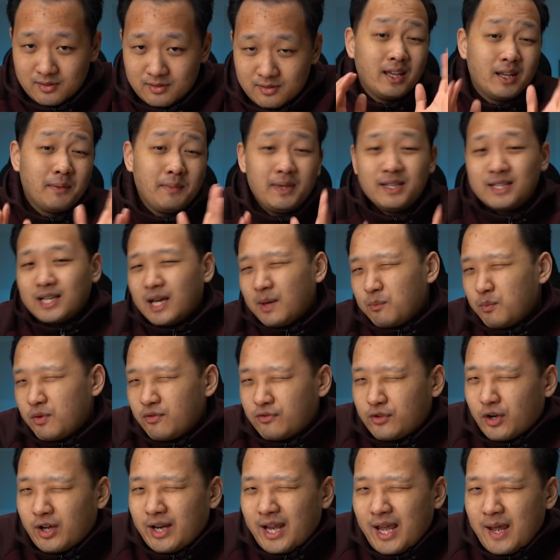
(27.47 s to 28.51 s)
In the meantime, we've
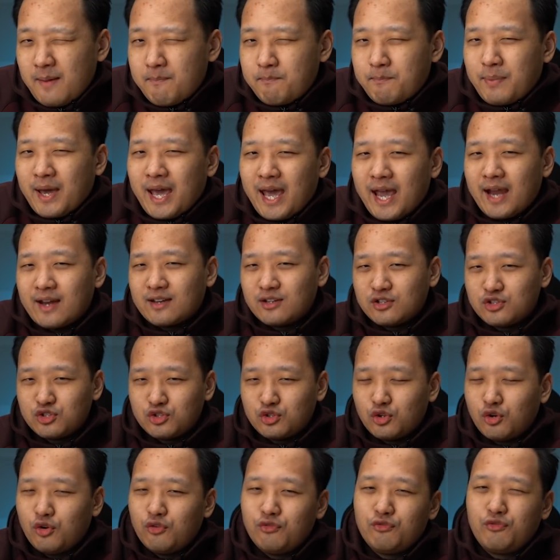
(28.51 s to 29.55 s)
got a packed
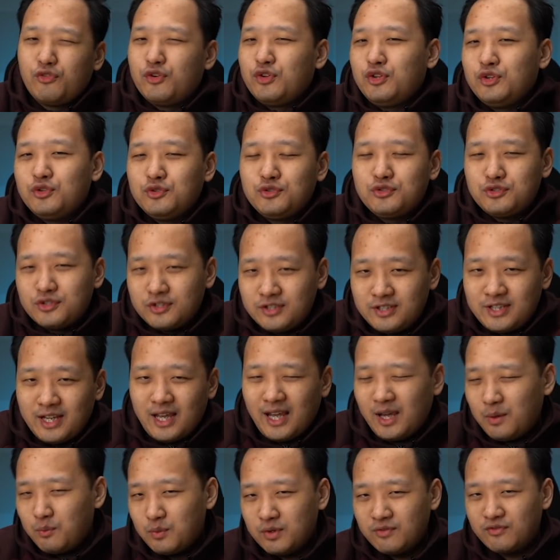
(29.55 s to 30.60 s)
show for you
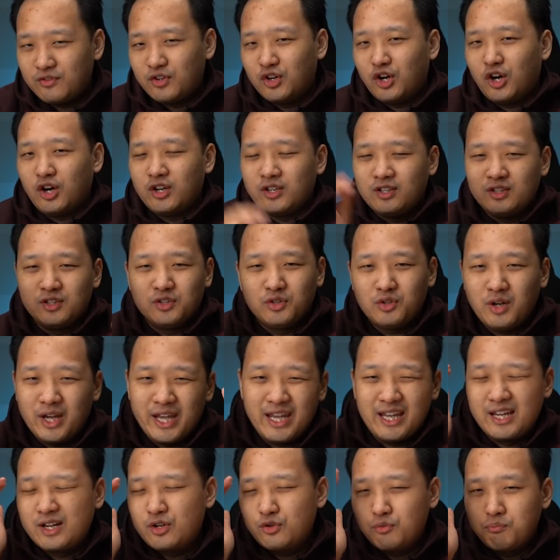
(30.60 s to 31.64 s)
today. We've got,
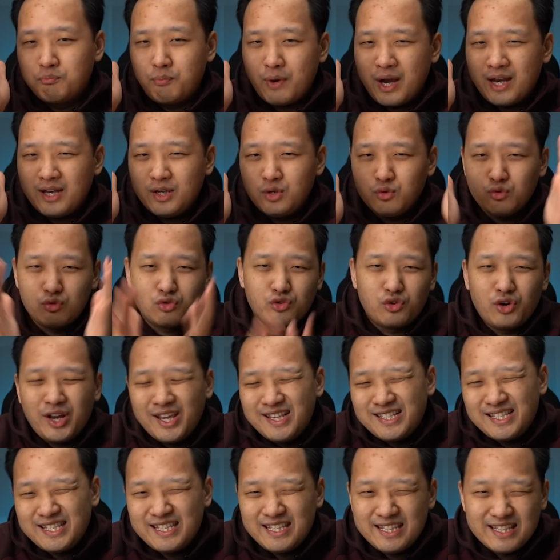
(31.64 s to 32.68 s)
a brand new,
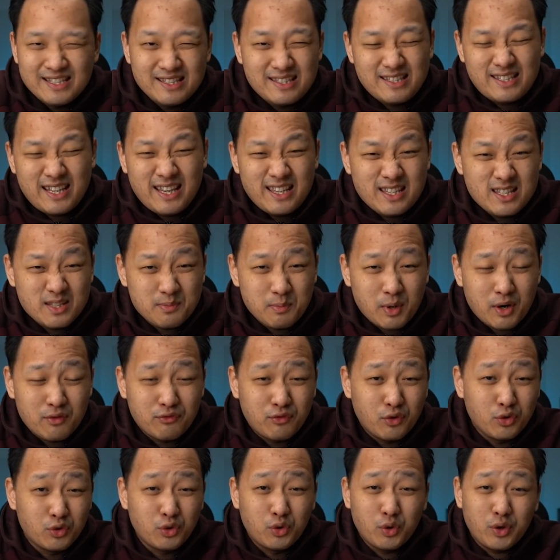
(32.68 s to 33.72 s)
crazy, insane
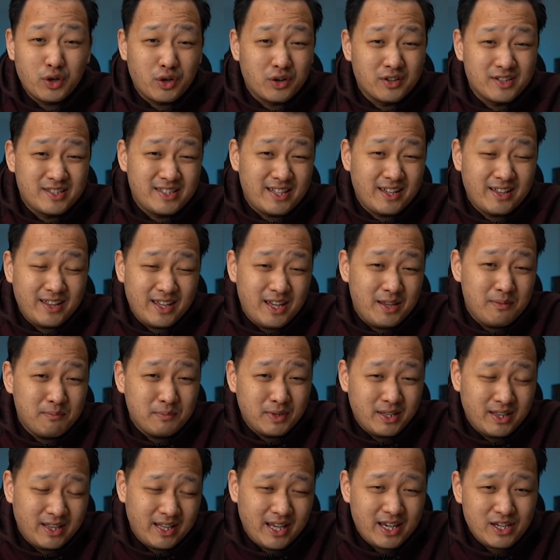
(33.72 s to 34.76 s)
smartphone going on sale in
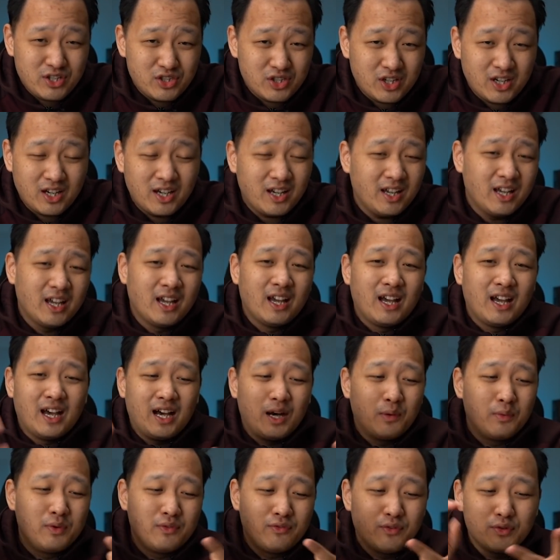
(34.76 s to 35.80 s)
Malaysia.
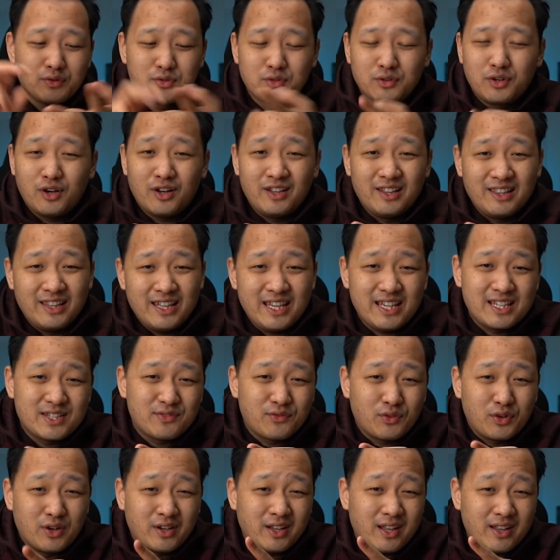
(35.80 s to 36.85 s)
We've also got leaks
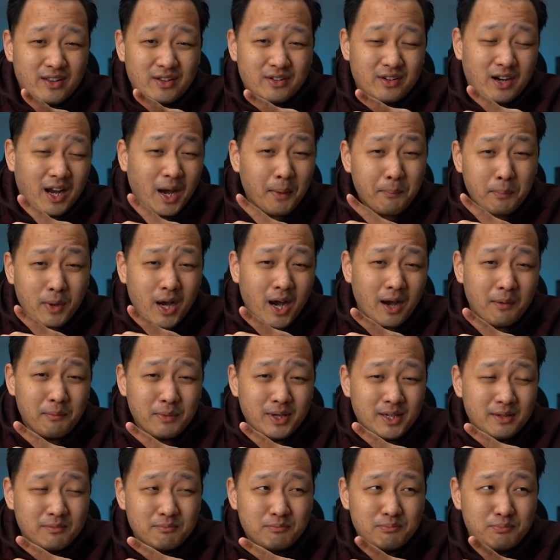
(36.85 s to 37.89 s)
for another
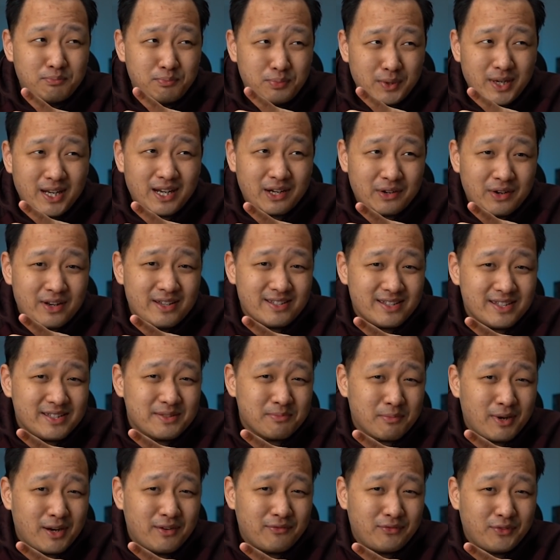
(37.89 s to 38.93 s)
upcoming, pretty crazy
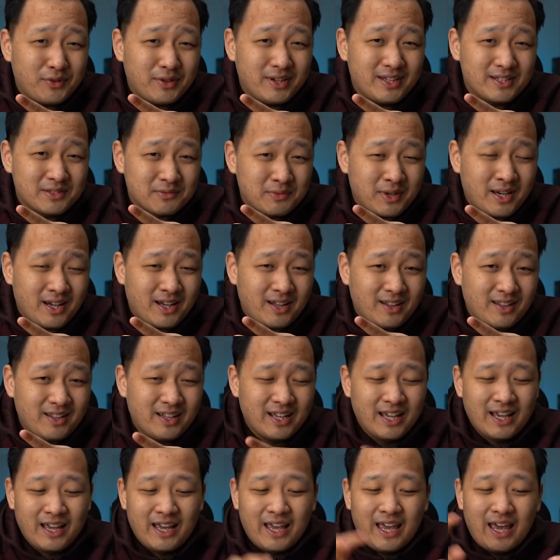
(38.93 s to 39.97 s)
smartphone as well.
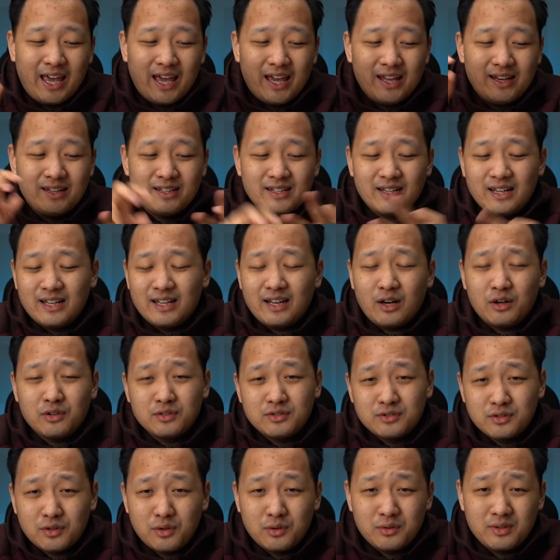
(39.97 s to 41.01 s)
And
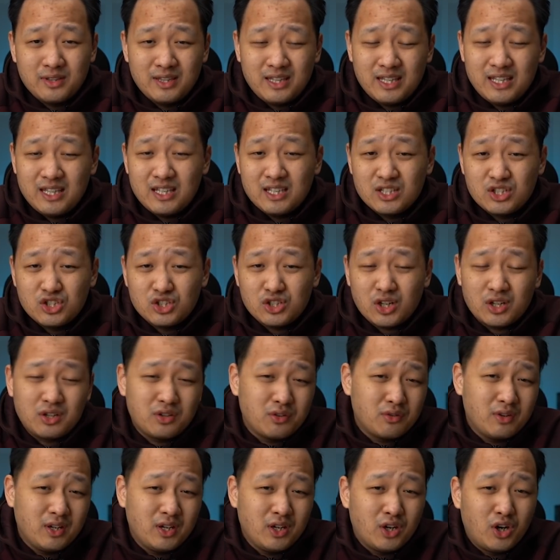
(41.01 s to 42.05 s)
also the
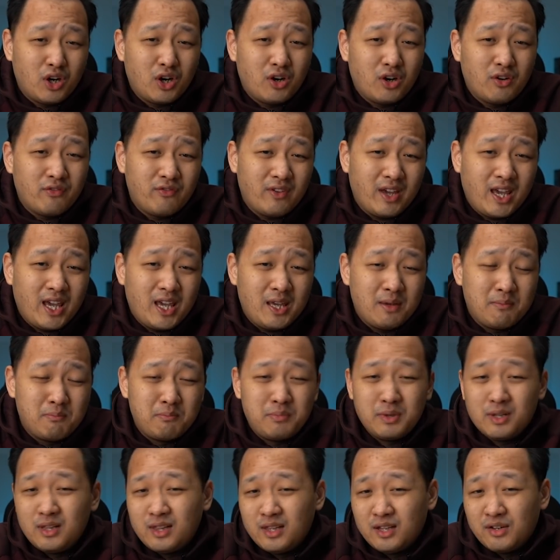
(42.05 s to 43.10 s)
shuttering of a
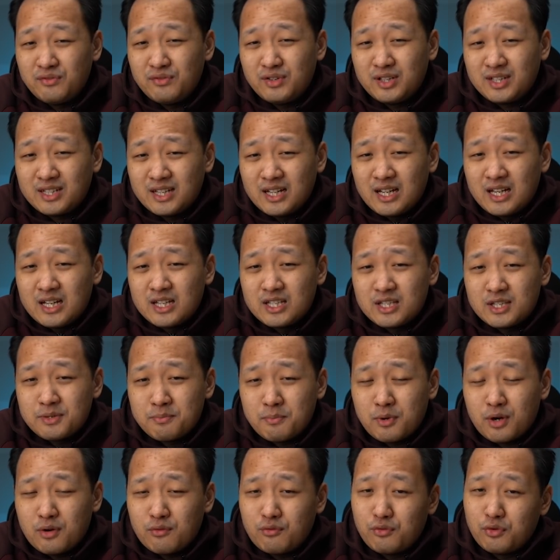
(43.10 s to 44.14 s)
beloved
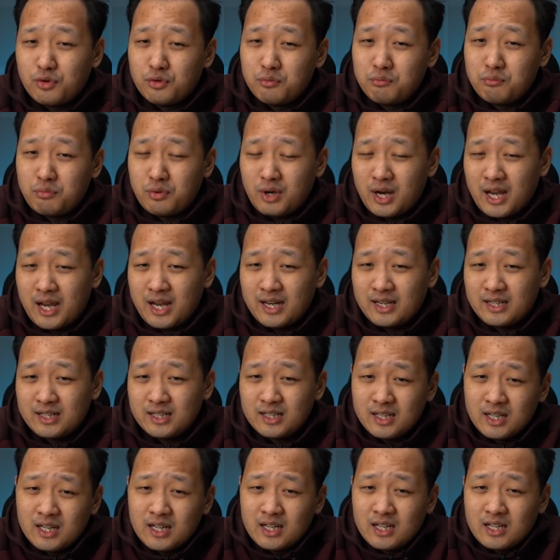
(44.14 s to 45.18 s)
smartphone brand.
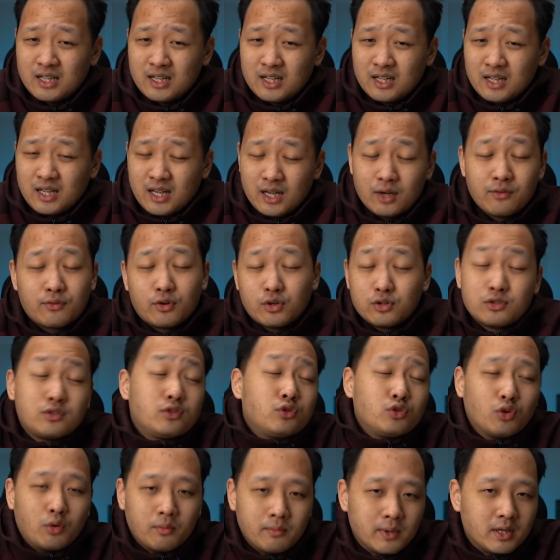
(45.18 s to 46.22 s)
And of course,
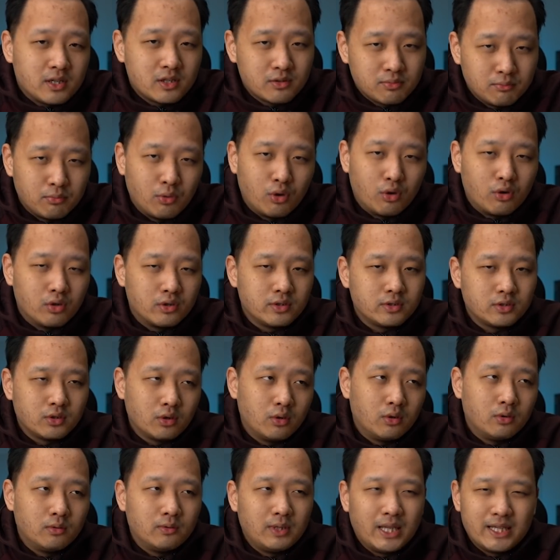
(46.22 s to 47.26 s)
so much more.
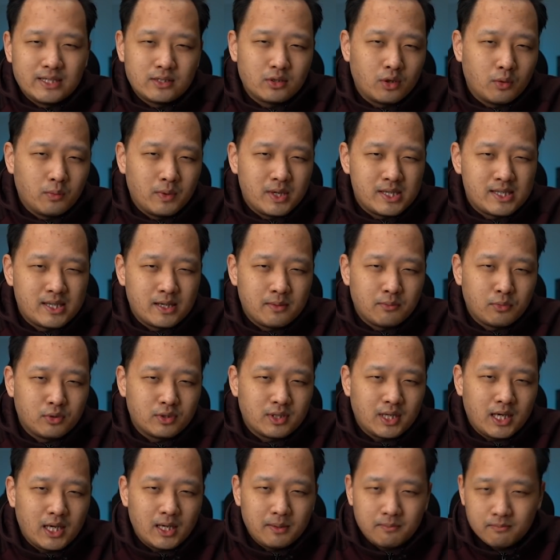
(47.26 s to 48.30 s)
So let's not waste any more
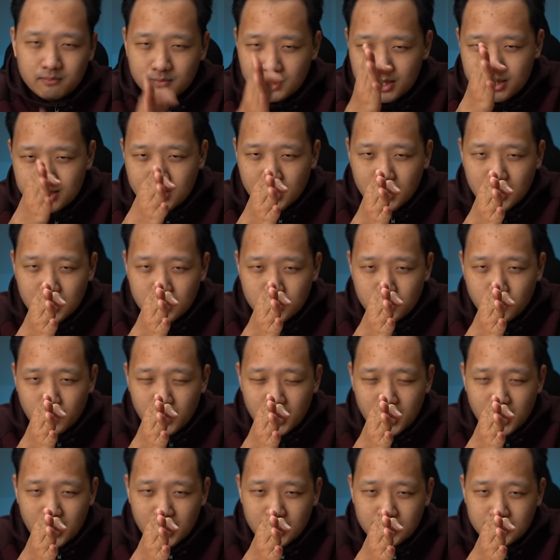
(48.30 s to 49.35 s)
time. Let's get into
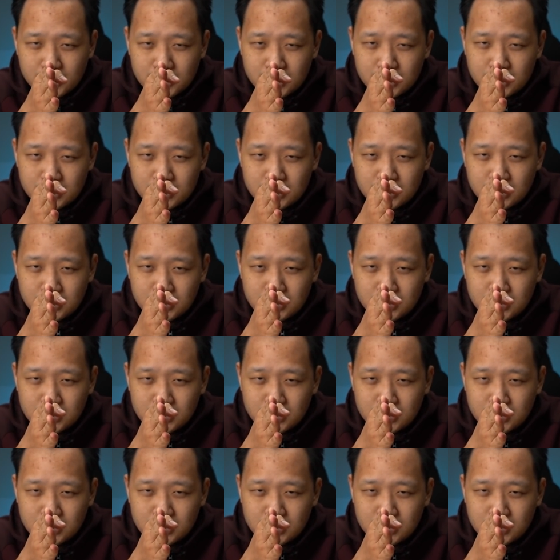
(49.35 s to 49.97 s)
it.